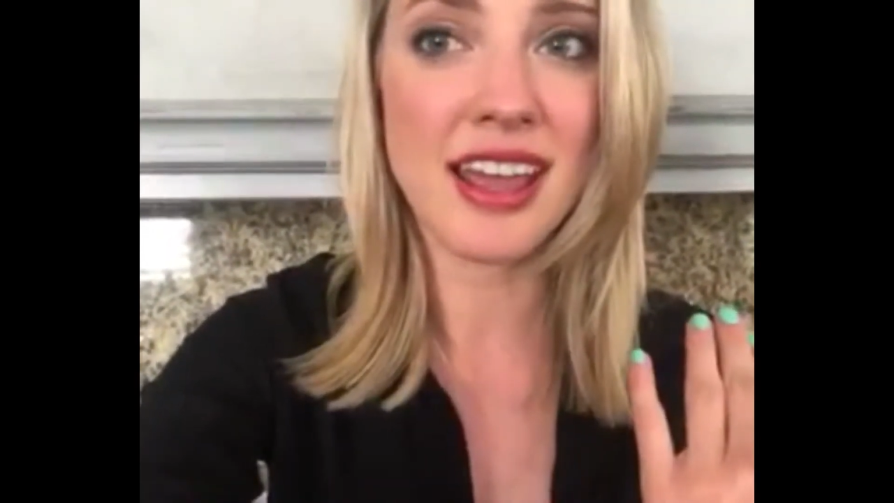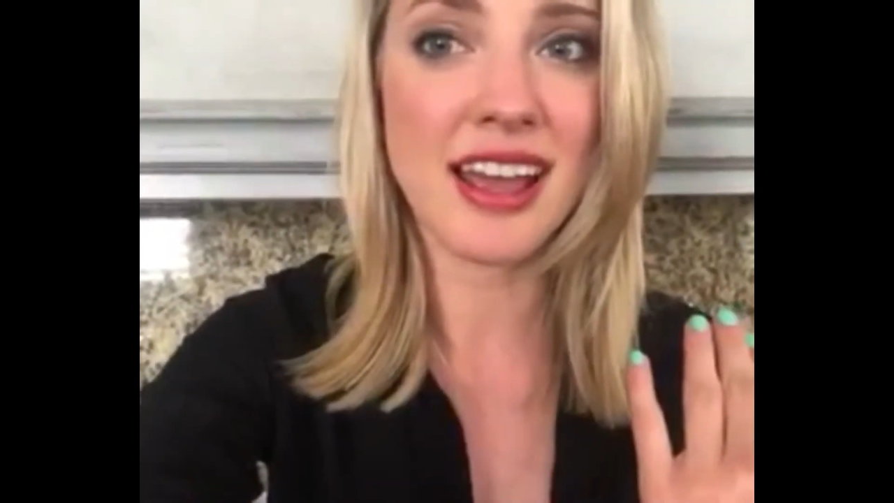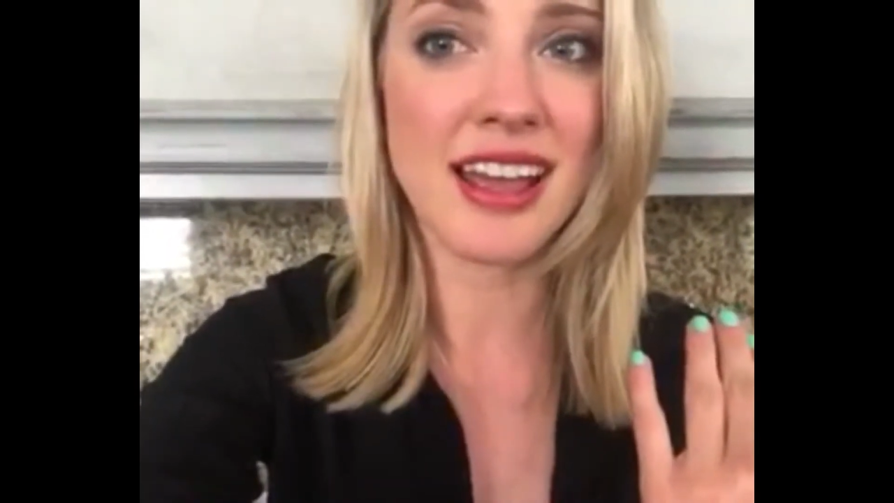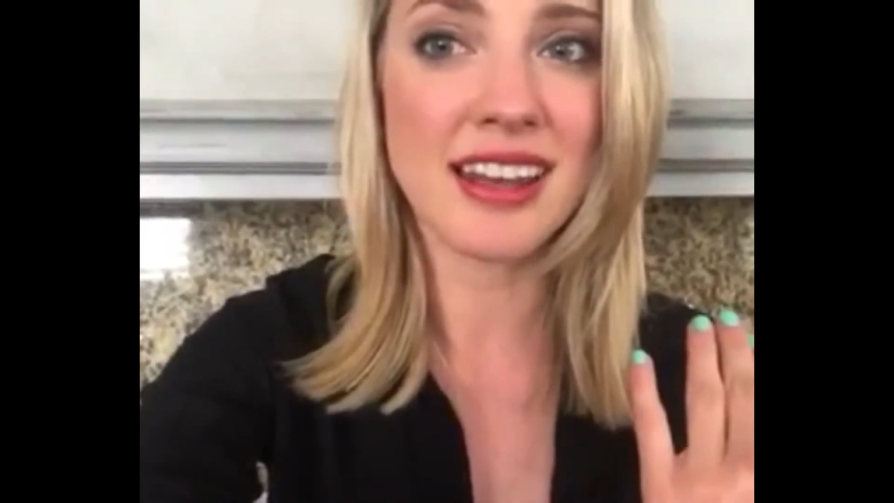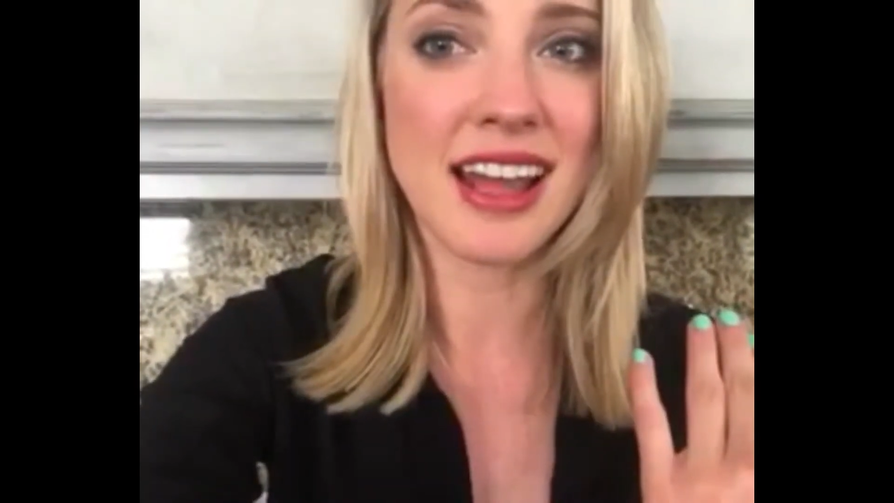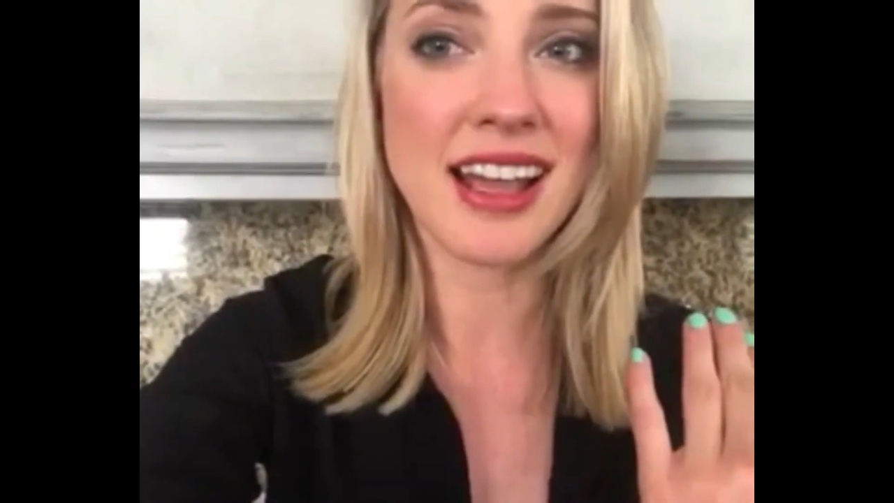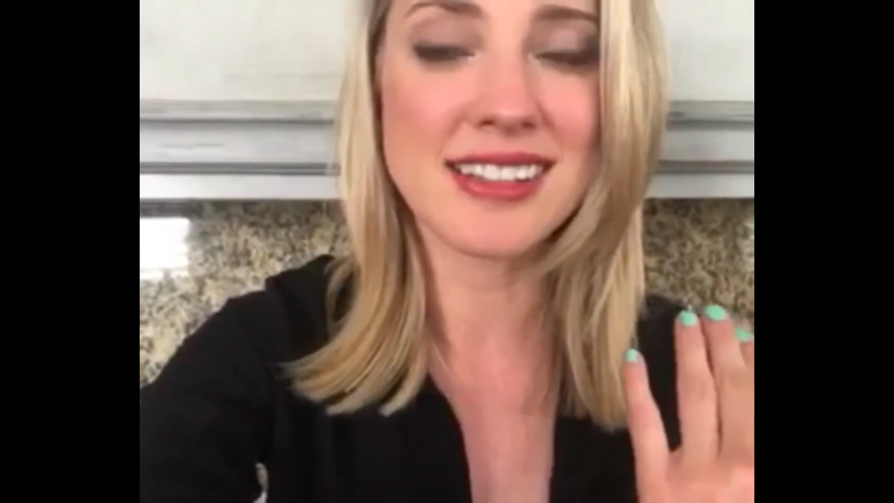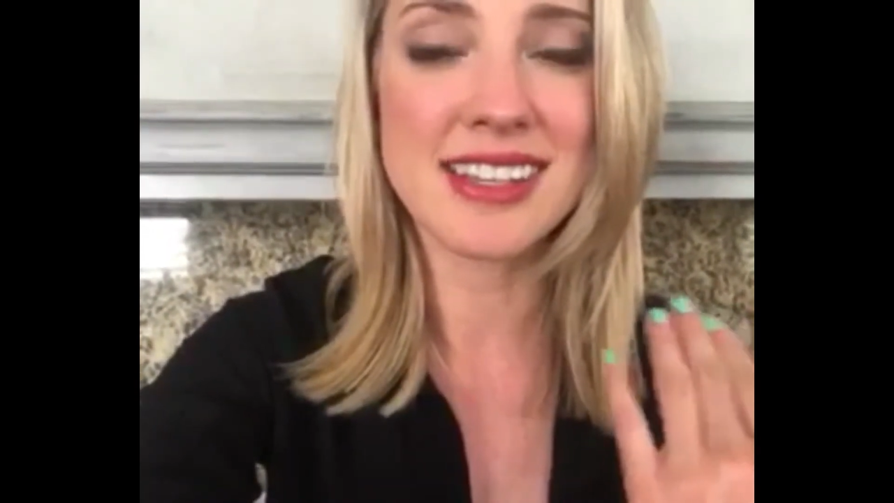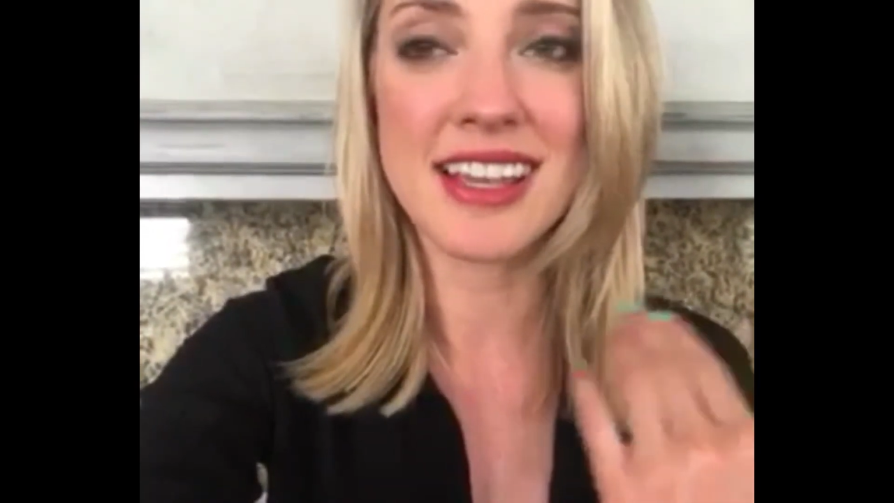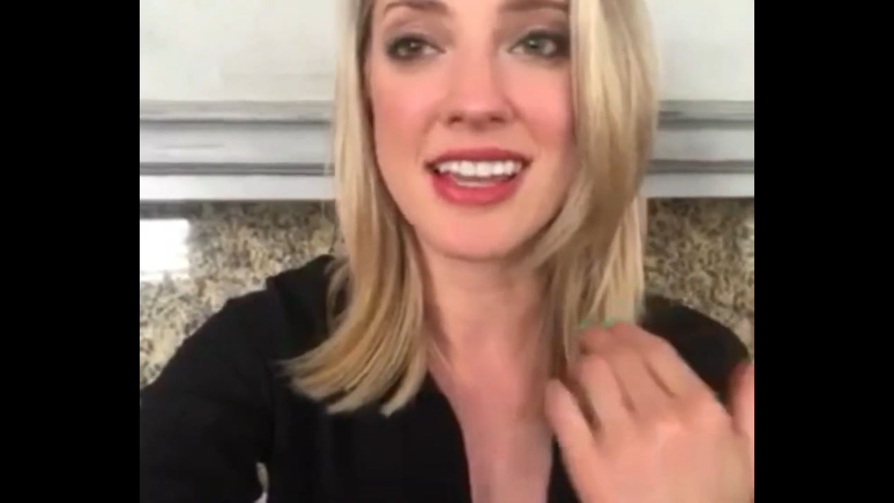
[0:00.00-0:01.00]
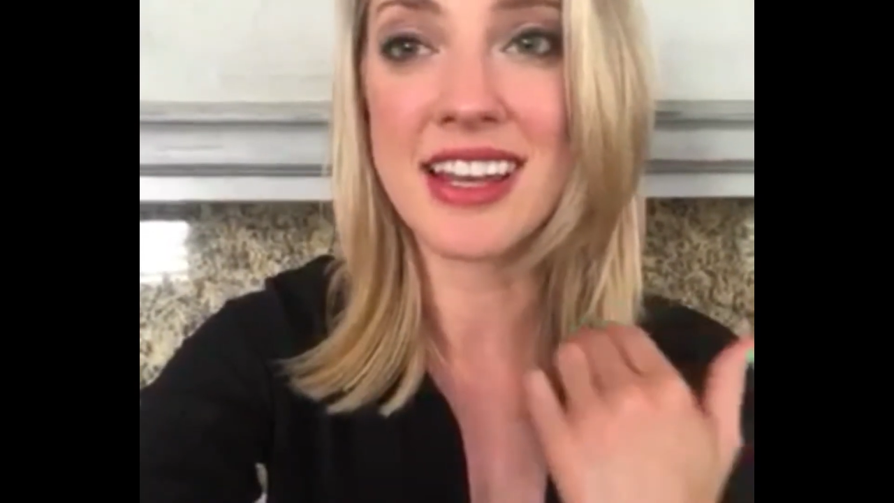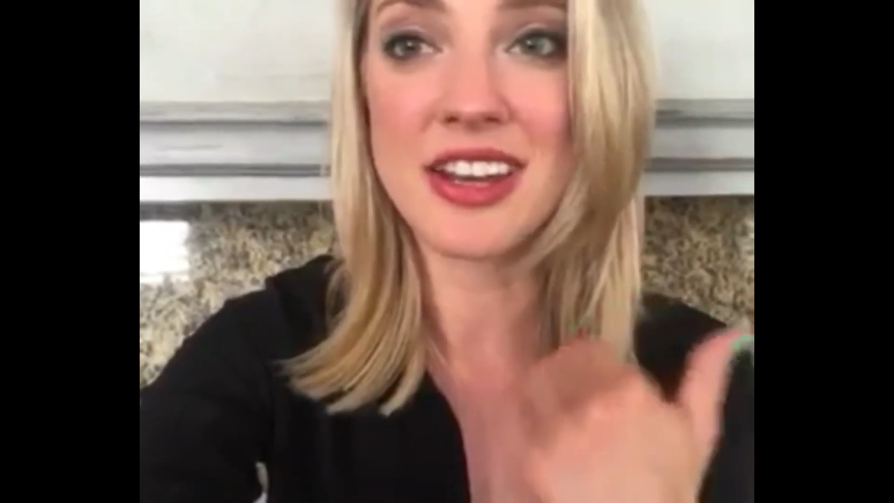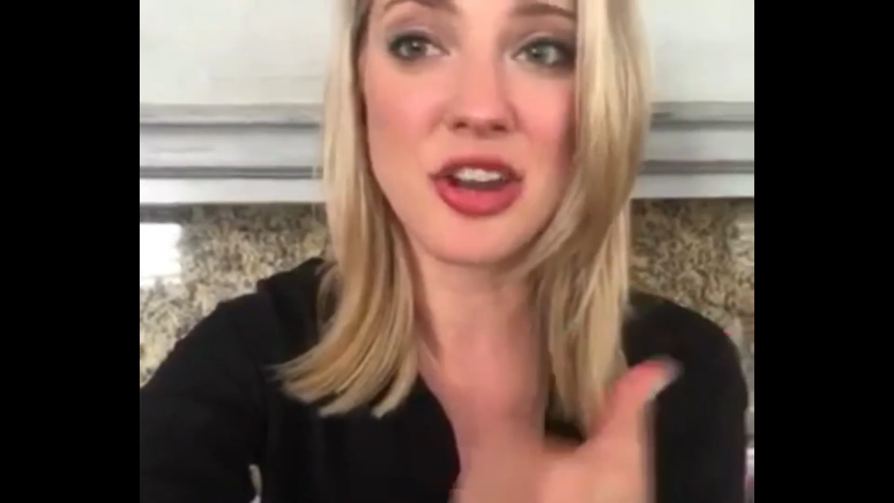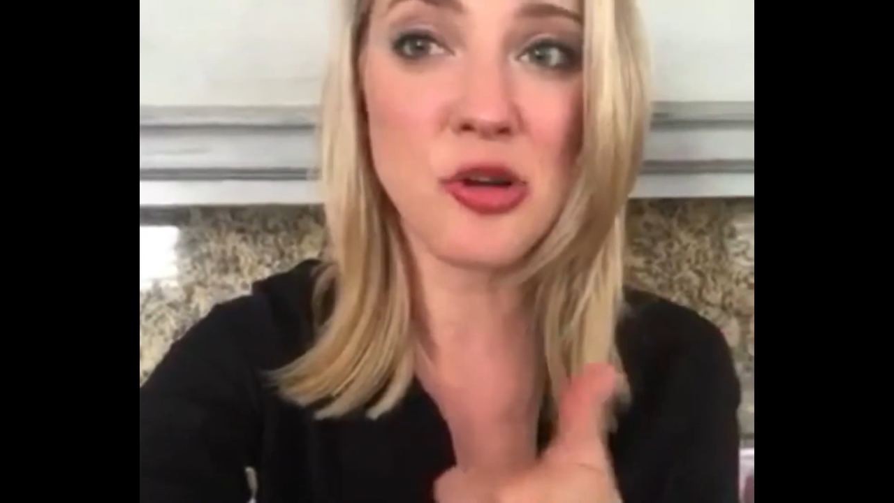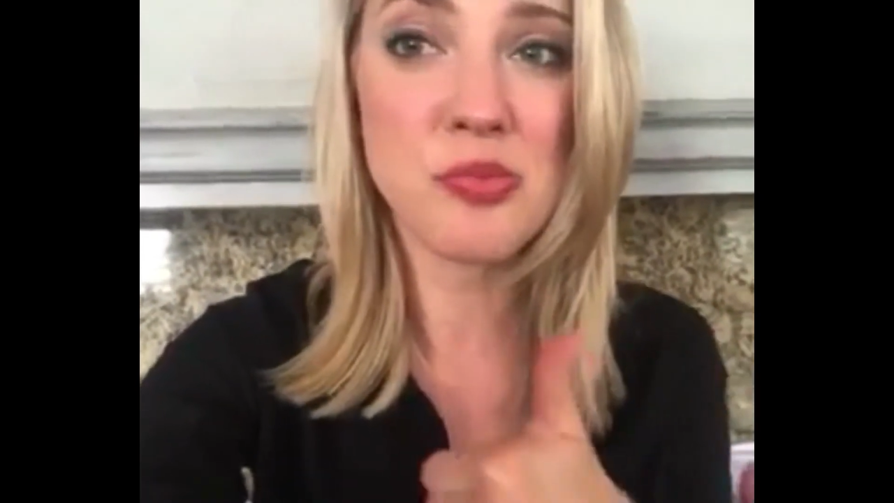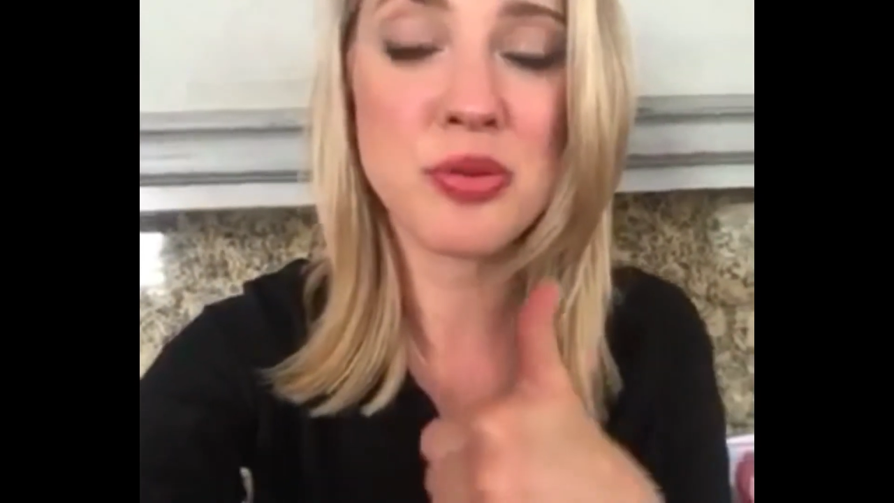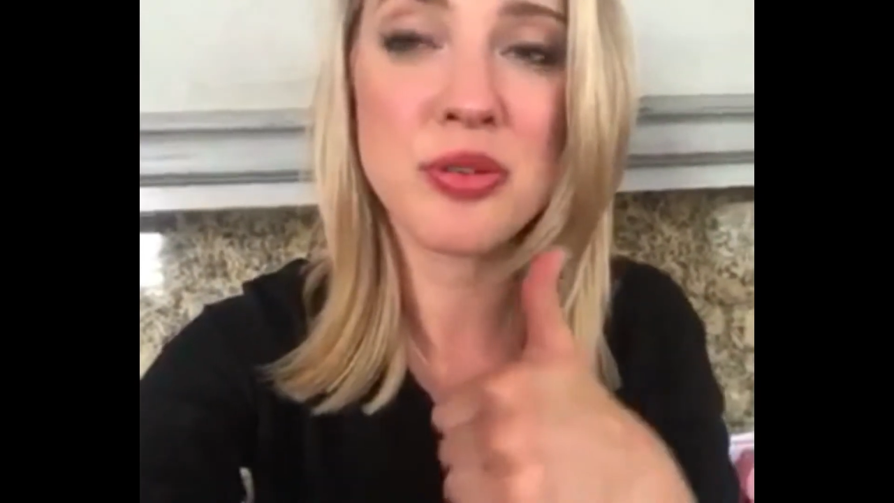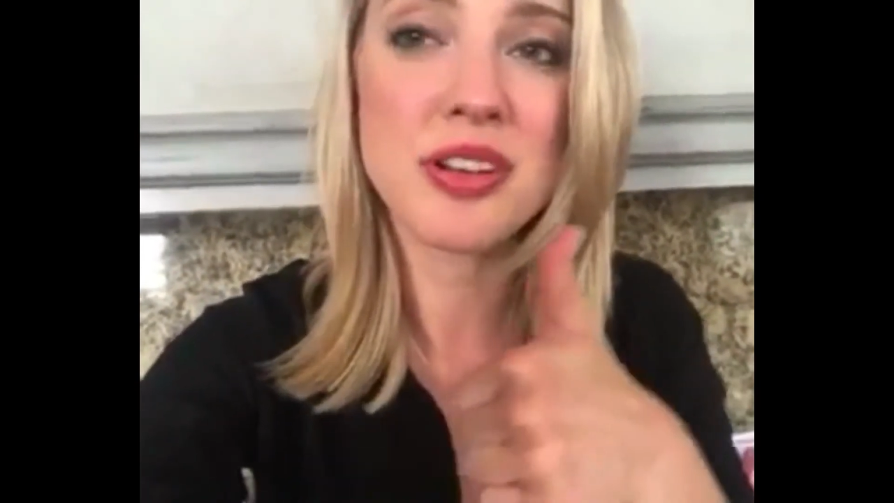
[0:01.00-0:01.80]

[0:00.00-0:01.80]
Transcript: and I say, nope,